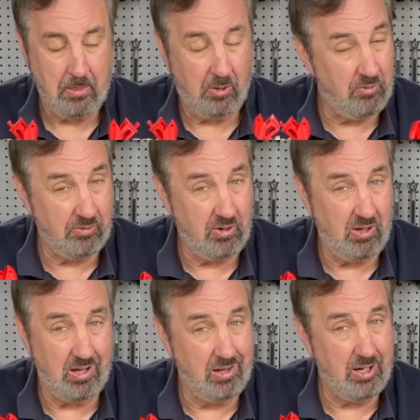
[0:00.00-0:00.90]

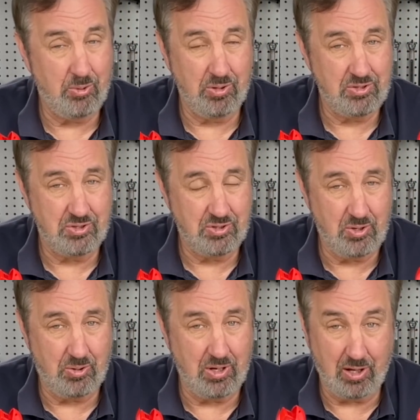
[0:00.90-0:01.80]
overall, I like where this is
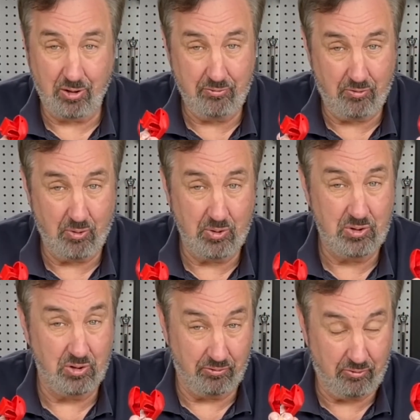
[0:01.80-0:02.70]
going. I look
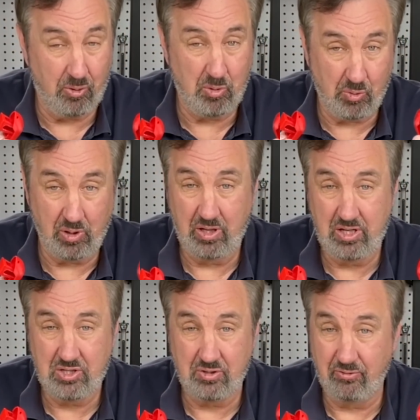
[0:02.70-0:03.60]
forward to the formal
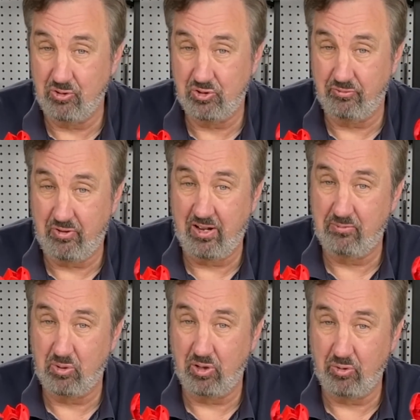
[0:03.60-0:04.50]
release of version
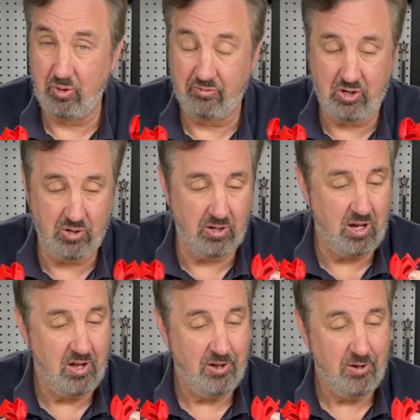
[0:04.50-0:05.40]
five point three of
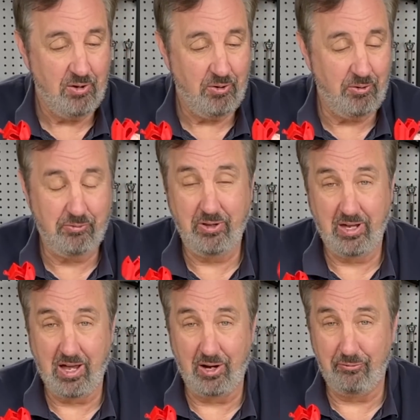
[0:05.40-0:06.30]
Cura. Hopefully
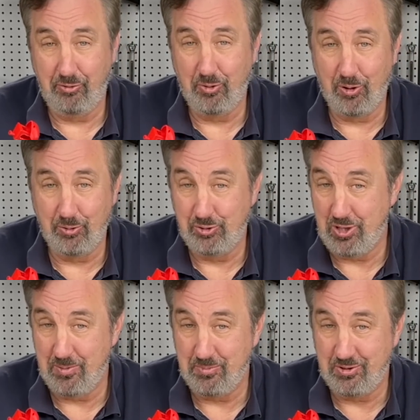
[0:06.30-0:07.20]
they got a few other
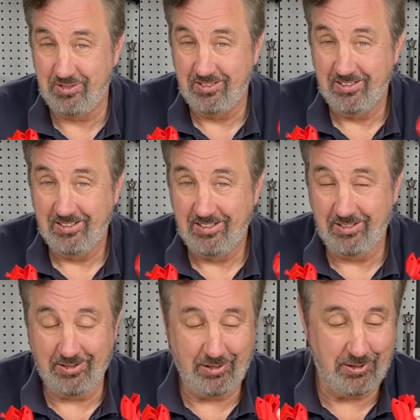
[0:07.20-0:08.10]
gems
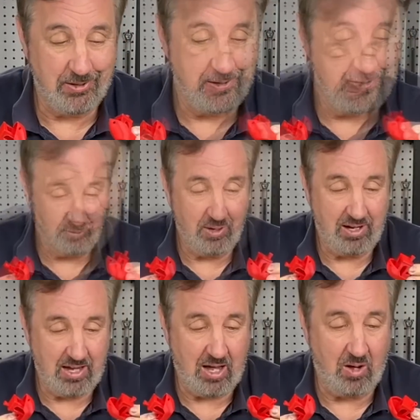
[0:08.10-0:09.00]
in there. But for
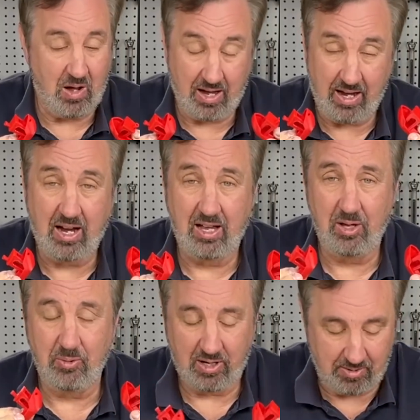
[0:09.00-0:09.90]
right now, I
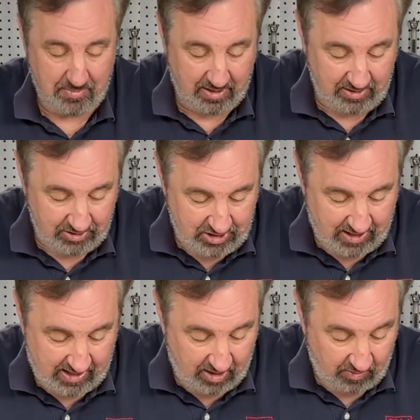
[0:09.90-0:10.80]
highly recommend you
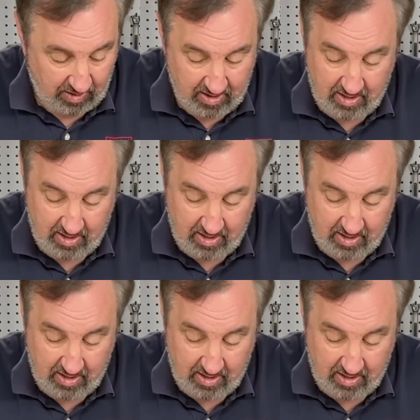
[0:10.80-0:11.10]
check out